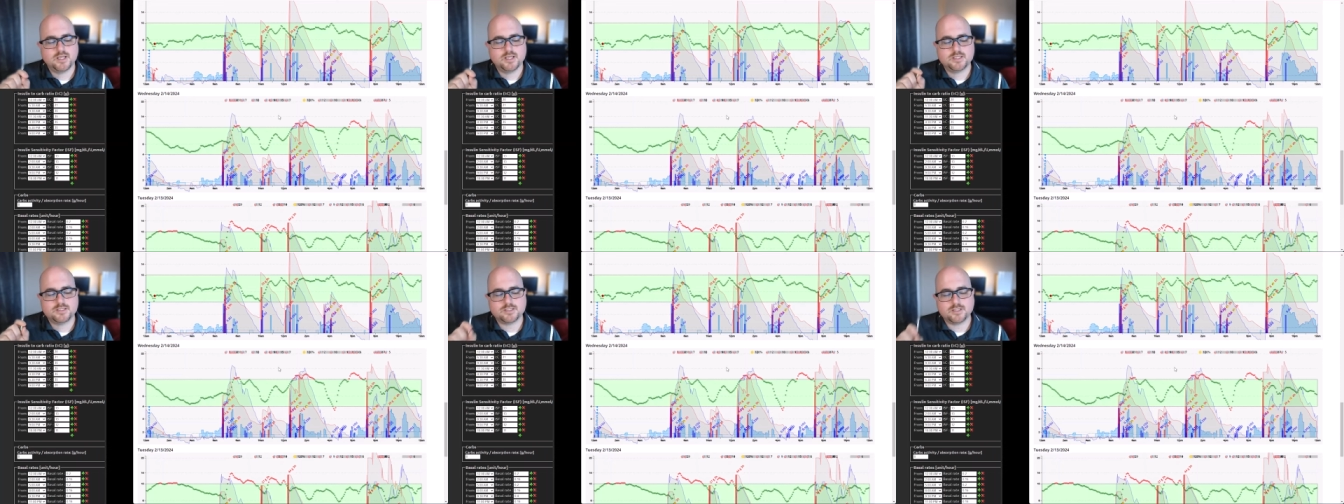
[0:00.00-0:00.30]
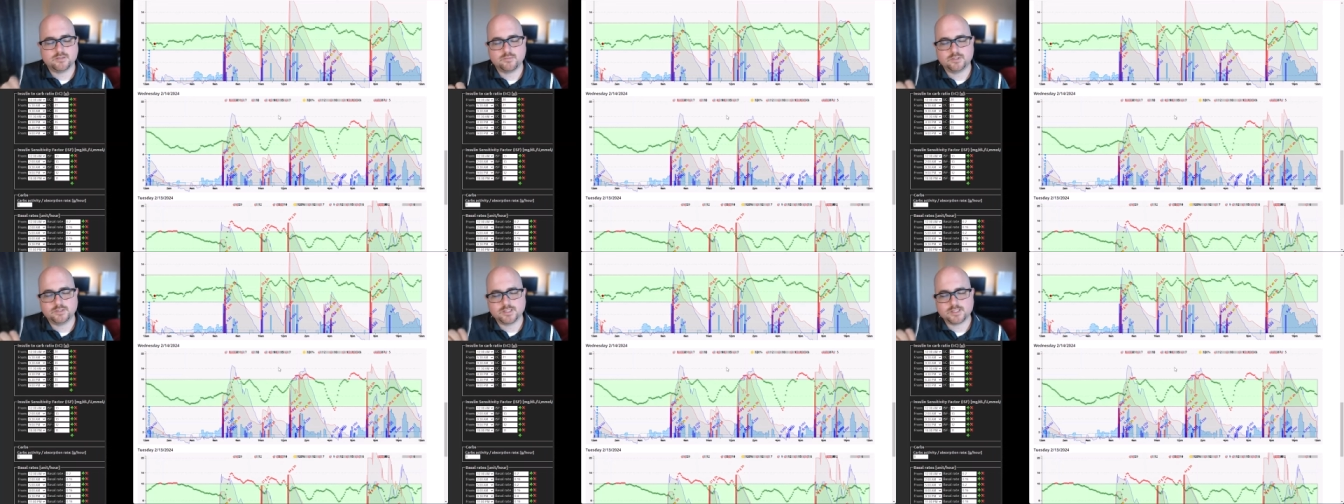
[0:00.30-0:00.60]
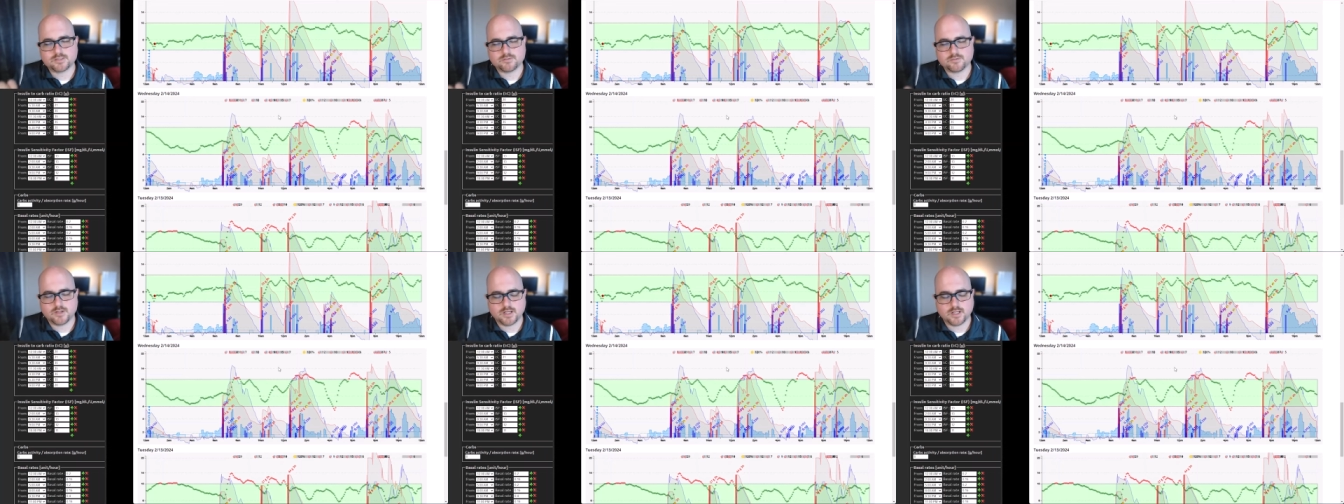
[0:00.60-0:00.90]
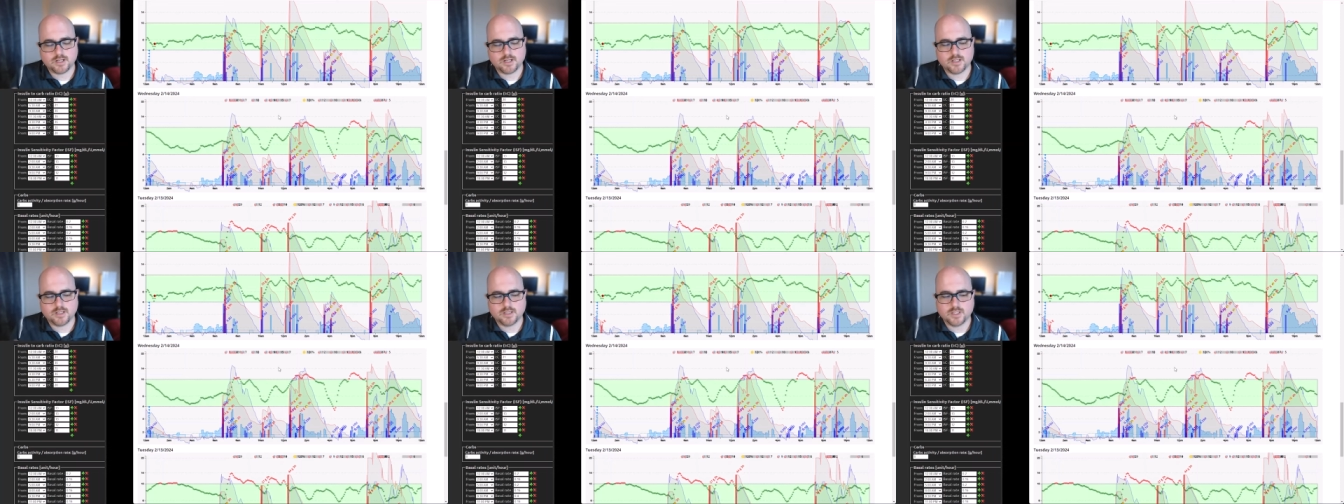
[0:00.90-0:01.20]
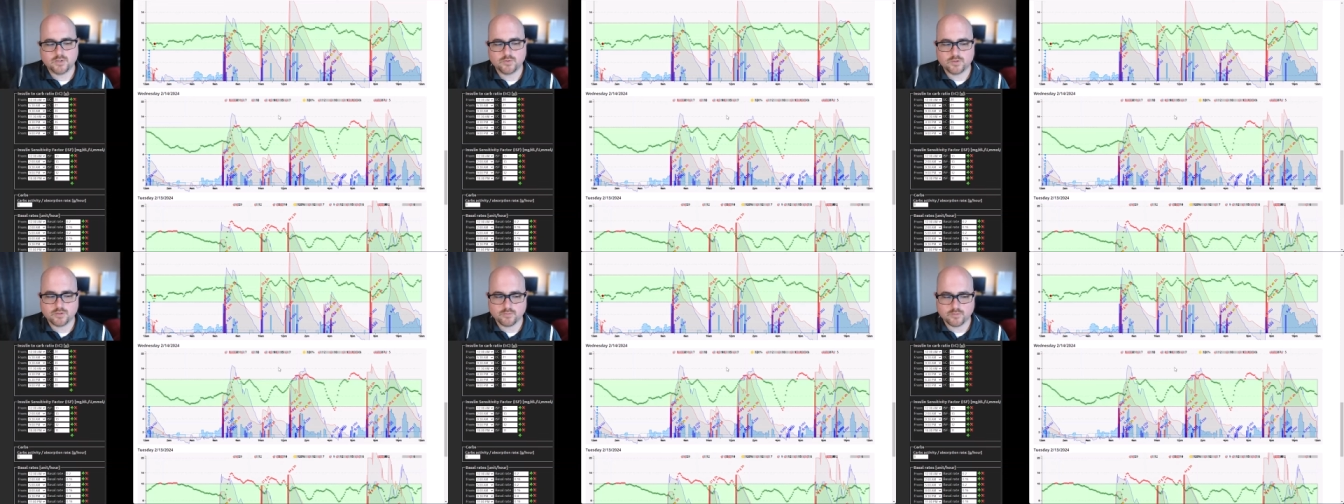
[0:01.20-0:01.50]
someone that's running a
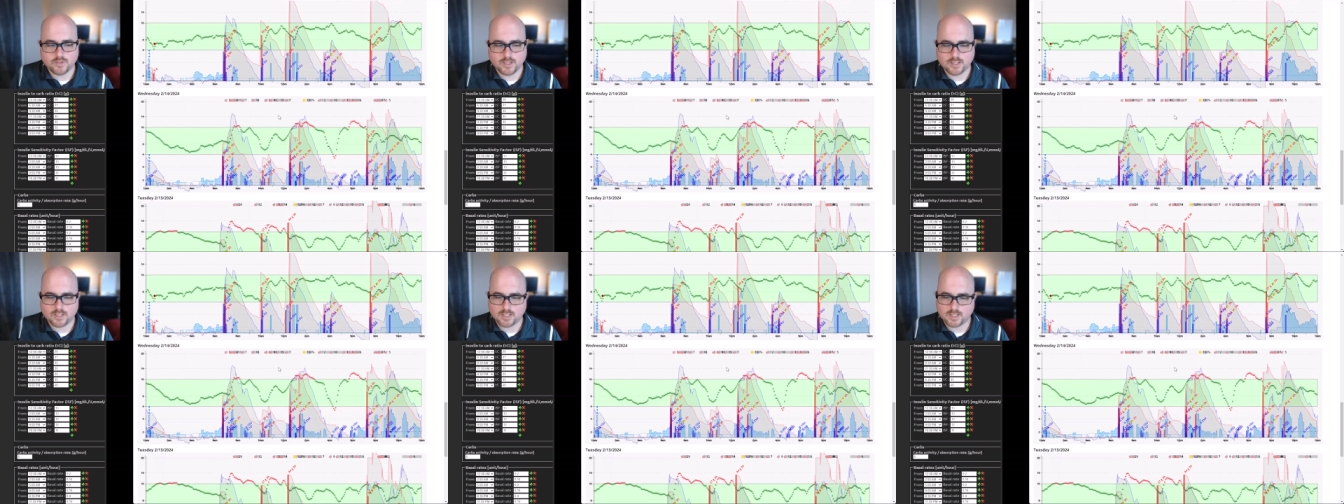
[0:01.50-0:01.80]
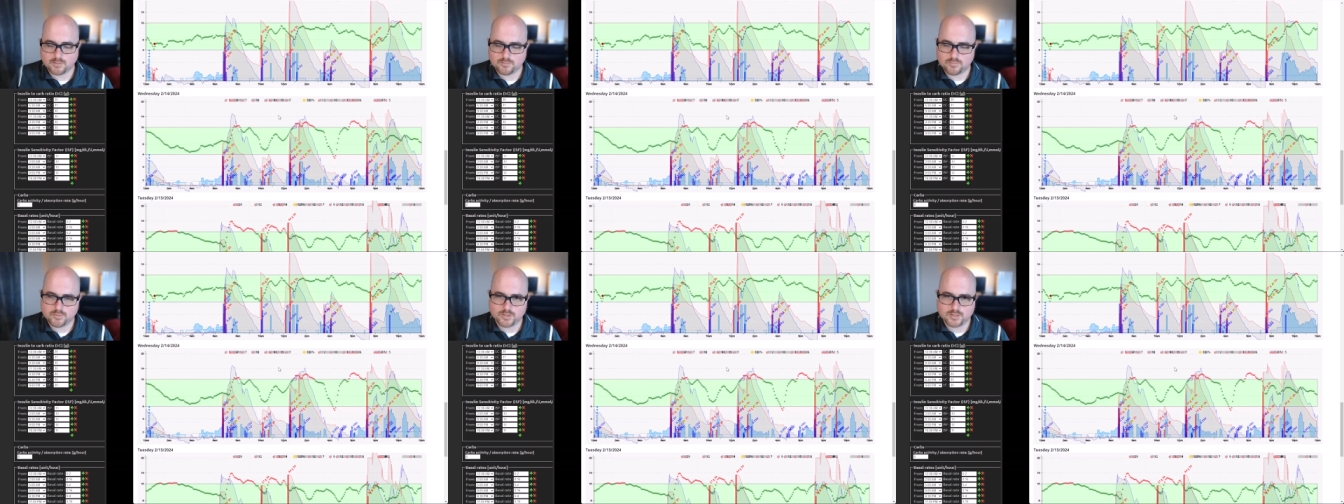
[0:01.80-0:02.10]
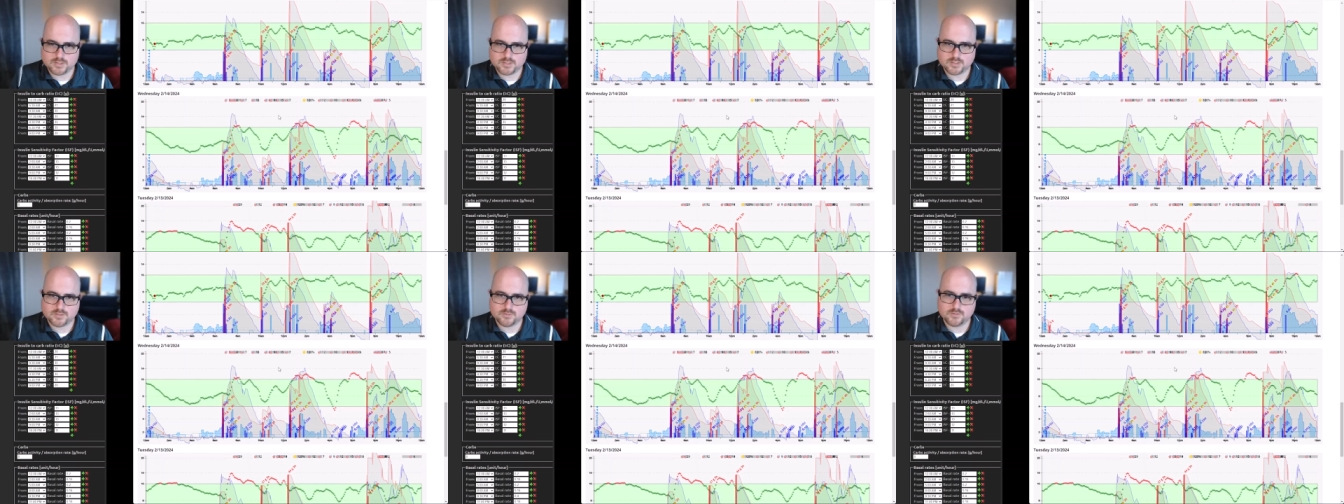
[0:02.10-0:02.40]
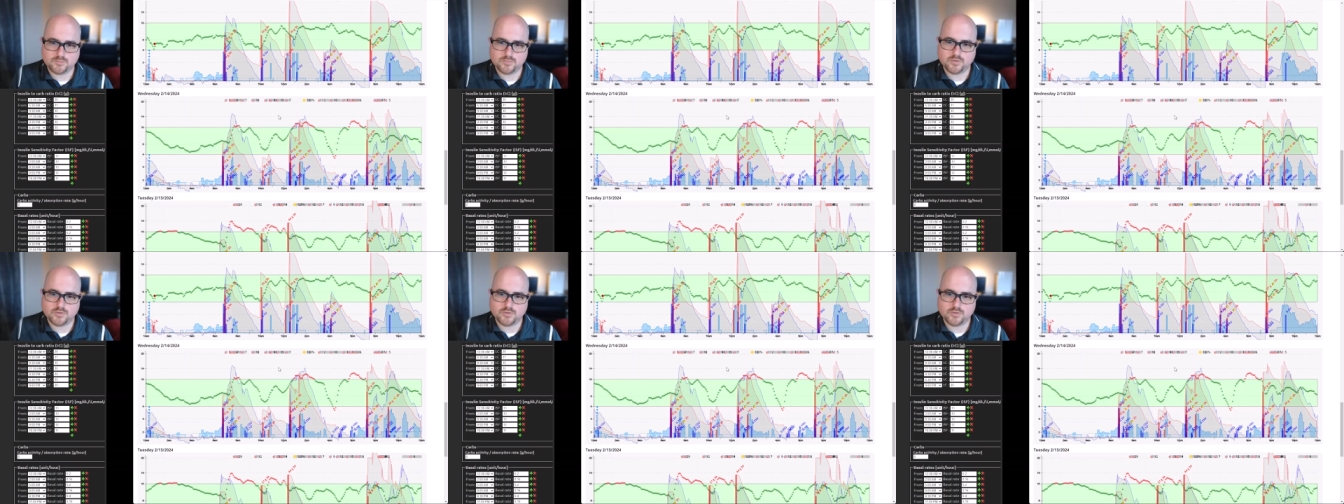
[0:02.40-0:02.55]
lower rate like a 0.2 and